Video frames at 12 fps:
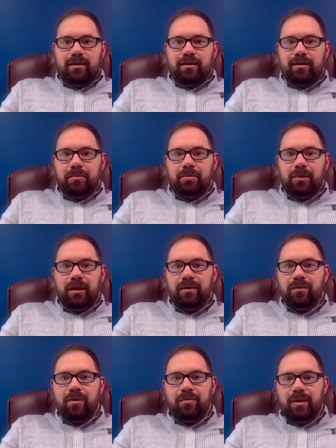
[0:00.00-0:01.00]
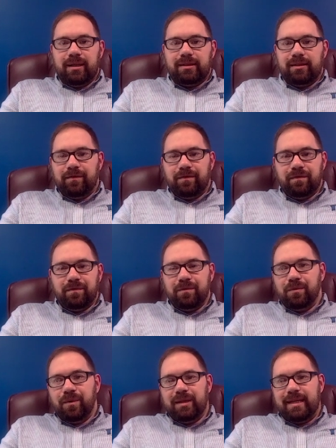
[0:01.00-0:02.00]
complete robust of
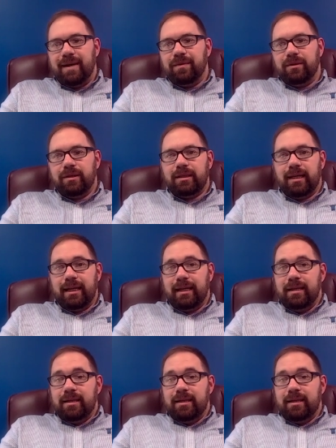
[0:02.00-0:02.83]
what that would look like.